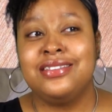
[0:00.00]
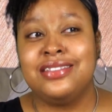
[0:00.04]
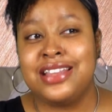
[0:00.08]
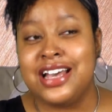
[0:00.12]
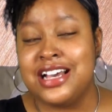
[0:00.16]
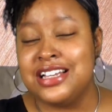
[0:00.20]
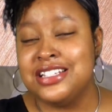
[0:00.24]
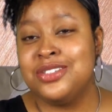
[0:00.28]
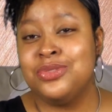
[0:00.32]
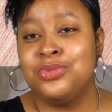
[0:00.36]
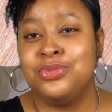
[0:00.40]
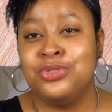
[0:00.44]

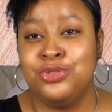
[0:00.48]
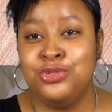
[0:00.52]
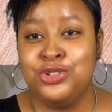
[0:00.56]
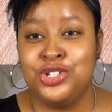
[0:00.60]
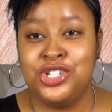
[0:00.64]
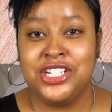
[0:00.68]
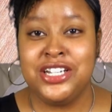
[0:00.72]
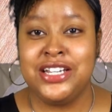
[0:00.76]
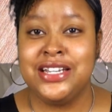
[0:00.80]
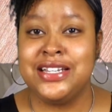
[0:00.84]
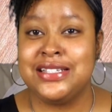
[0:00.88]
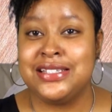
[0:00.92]
that's who
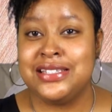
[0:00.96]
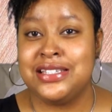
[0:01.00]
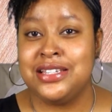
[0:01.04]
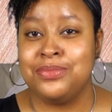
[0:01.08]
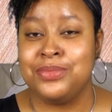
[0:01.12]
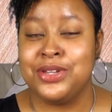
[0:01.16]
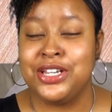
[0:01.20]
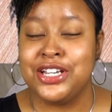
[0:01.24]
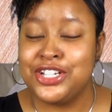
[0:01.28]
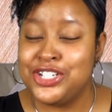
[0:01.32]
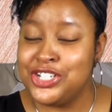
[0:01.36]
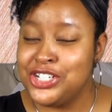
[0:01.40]
she is to
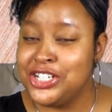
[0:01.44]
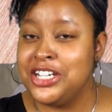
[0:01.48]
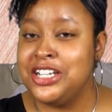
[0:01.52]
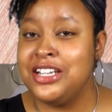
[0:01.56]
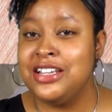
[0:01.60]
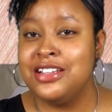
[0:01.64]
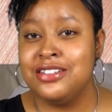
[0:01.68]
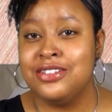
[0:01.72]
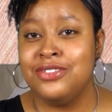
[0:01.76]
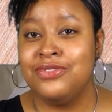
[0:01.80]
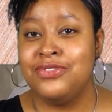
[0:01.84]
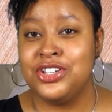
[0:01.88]
me. A
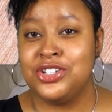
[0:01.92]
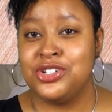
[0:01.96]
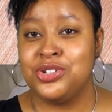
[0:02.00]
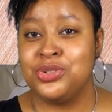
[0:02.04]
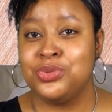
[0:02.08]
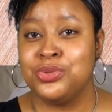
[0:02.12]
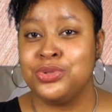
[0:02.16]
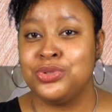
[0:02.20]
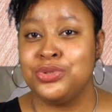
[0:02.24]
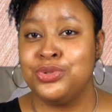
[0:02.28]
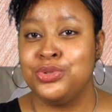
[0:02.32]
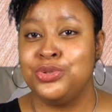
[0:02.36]
shitty
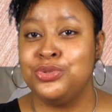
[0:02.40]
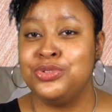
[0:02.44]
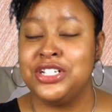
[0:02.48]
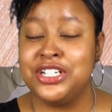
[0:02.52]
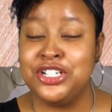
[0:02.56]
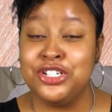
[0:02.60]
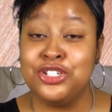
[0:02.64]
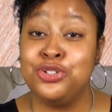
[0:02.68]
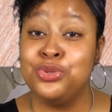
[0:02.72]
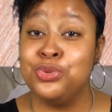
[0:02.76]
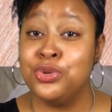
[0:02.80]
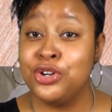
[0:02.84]
individual who
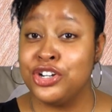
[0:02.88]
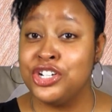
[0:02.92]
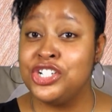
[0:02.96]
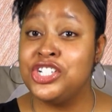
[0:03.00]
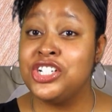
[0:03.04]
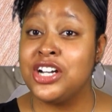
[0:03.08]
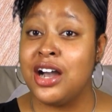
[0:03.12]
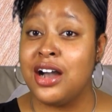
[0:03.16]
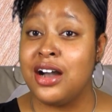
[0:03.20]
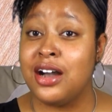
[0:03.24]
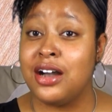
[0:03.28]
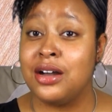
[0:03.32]
didn't do her
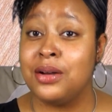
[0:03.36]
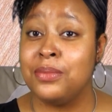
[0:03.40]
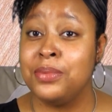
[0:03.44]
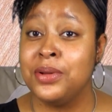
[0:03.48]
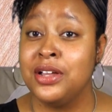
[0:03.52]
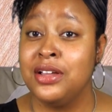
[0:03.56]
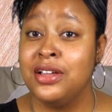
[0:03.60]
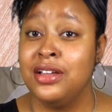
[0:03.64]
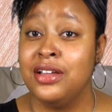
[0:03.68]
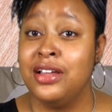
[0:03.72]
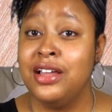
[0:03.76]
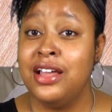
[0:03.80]
job,
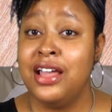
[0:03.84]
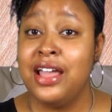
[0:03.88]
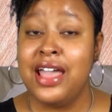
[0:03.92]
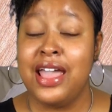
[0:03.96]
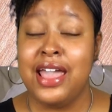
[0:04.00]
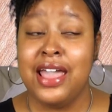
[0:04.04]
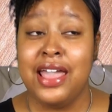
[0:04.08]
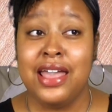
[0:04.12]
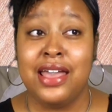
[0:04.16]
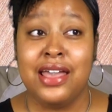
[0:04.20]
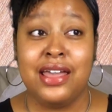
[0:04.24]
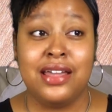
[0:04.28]

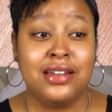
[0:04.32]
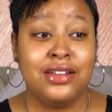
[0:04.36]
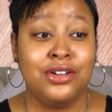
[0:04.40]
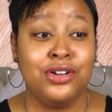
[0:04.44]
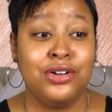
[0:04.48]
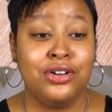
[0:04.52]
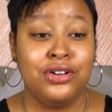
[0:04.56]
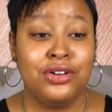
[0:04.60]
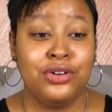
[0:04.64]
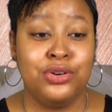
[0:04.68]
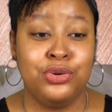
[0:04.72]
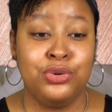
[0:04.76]
and
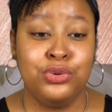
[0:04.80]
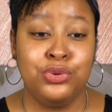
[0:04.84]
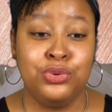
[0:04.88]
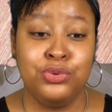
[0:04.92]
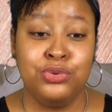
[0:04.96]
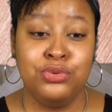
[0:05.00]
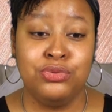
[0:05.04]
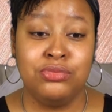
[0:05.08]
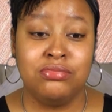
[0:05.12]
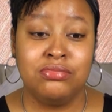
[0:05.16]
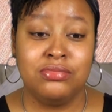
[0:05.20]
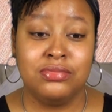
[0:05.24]

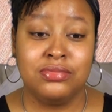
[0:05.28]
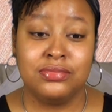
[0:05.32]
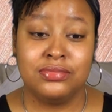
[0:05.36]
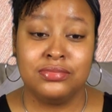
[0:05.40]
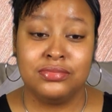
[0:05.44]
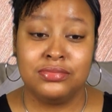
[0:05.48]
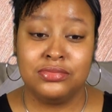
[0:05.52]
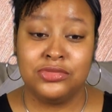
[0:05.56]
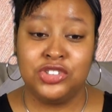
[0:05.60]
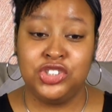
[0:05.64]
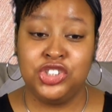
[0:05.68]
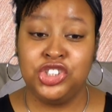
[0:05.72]
who
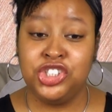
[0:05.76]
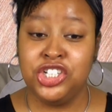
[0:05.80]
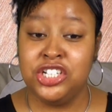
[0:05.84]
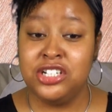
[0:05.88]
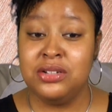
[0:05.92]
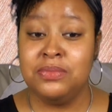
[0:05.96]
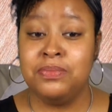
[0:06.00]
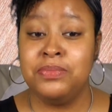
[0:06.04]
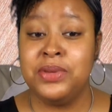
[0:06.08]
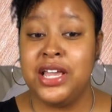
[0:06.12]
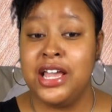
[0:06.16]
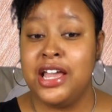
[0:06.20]

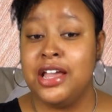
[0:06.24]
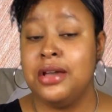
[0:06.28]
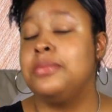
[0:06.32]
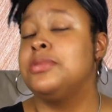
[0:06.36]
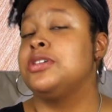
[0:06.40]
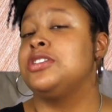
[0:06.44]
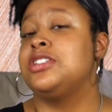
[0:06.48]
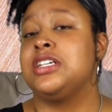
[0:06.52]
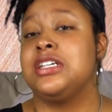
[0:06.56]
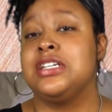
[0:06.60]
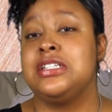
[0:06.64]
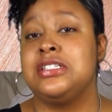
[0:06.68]
shouldn't be
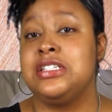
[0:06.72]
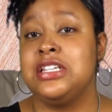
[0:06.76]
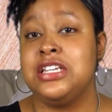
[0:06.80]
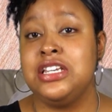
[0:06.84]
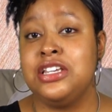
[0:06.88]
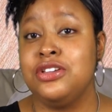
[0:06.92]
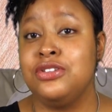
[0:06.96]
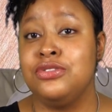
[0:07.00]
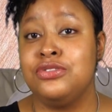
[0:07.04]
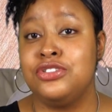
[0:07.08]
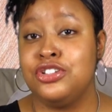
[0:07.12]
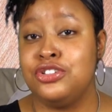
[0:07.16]
able to
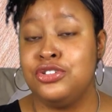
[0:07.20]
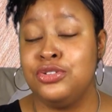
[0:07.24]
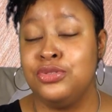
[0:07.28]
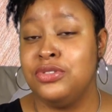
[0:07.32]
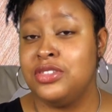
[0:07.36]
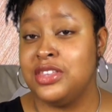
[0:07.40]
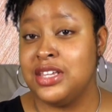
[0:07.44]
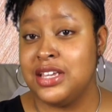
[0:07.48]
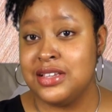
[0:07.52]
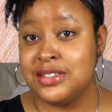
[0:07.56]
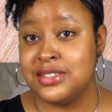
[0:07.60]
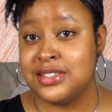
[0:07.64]
continue to do
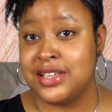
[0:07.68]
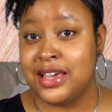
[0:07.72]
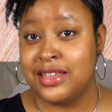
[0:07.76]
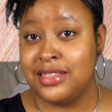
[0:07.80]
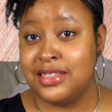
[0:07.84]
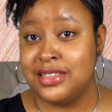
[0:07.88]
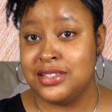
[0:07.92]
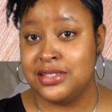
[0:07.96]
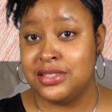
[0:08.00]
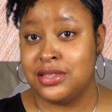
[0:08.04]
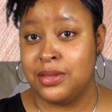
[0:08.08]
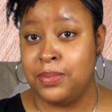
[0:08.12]
things
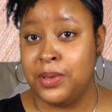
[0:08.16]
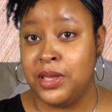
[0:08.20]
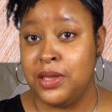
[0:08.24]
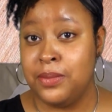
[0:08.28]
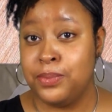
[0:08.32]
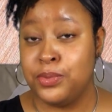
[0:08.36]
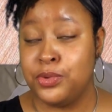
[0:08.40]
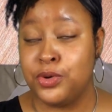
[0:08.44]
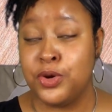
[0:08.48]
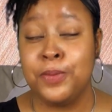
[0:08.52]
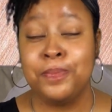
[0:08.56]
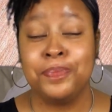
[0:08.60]
like this to
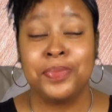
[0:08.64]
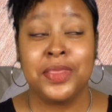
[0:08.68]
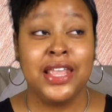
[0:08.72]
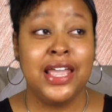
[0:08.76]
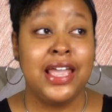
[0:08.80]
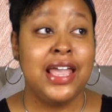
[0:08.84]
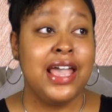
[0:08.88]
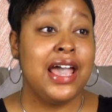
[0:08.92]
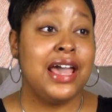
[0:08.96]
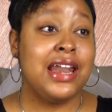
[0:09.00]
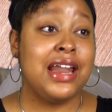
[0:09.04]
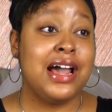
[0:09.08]
people.
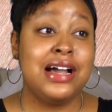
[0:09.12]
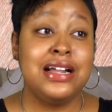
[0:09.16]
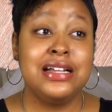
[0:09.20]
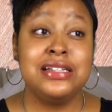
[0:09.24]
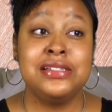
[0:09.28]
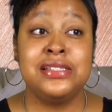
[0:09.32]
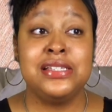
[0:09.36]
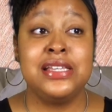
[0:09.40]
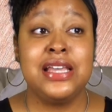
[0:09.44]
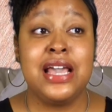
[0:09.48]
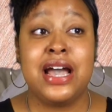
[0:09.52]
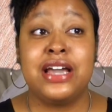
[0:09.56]
And
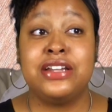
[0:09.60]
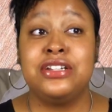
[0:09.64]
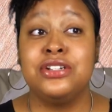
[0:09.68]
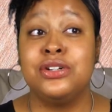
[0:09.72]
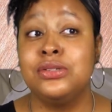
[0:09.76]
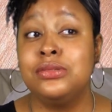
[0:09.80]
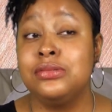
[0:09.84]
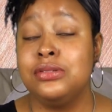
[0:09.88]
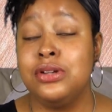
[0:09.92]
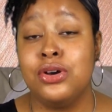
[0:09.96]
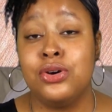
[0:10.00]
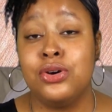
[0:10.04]
honestly, I don't